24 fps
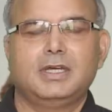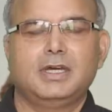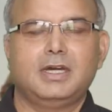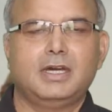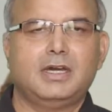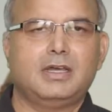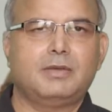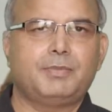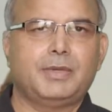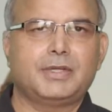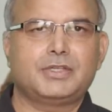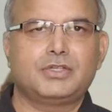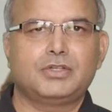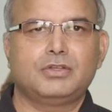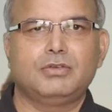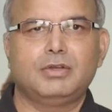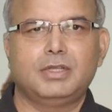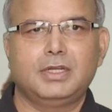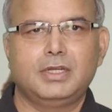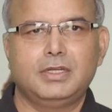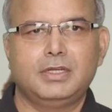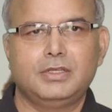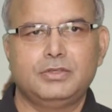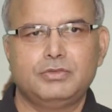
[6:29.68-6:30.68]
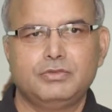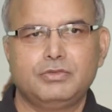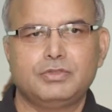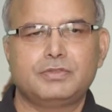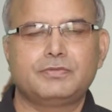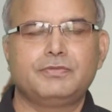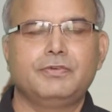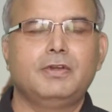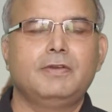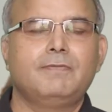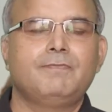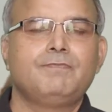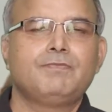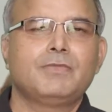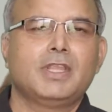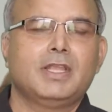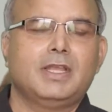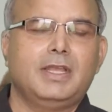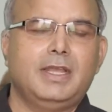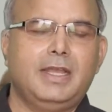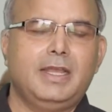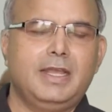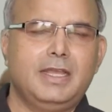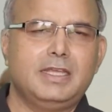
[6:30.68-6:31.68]
are particularly useful.
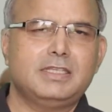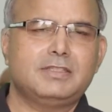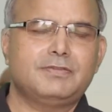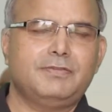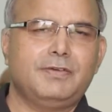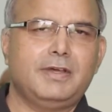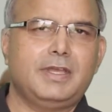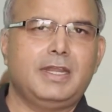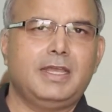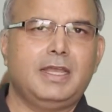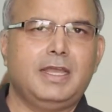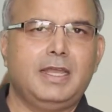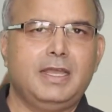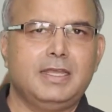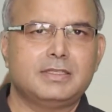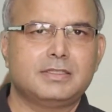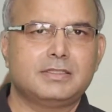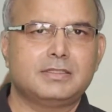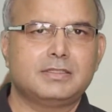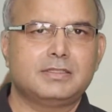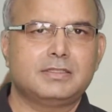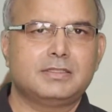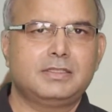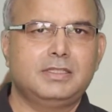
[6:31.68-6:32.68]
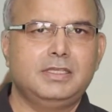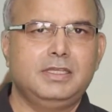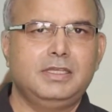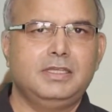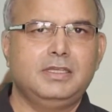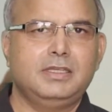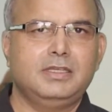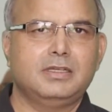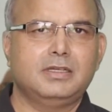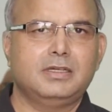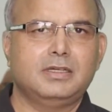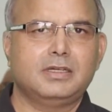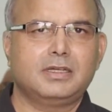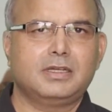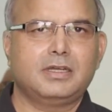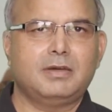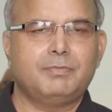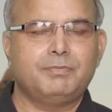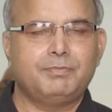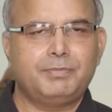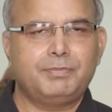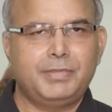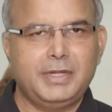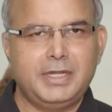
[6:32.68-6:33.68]
As far as the
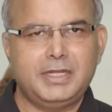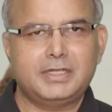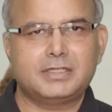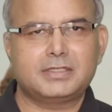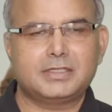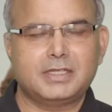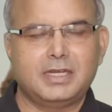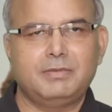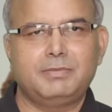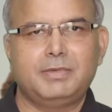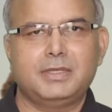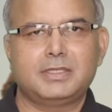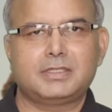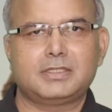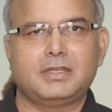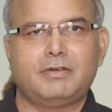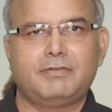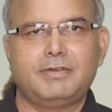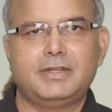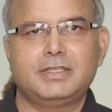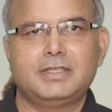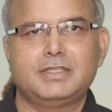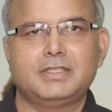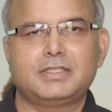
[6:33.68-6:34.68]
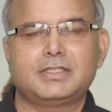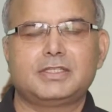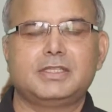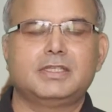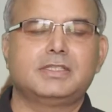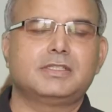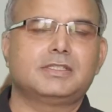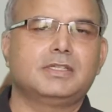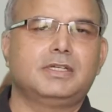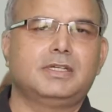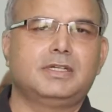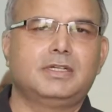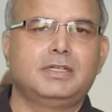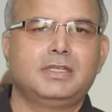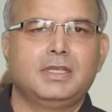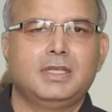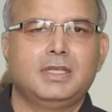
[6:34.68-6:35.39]
complete syllabus coverage is concerned,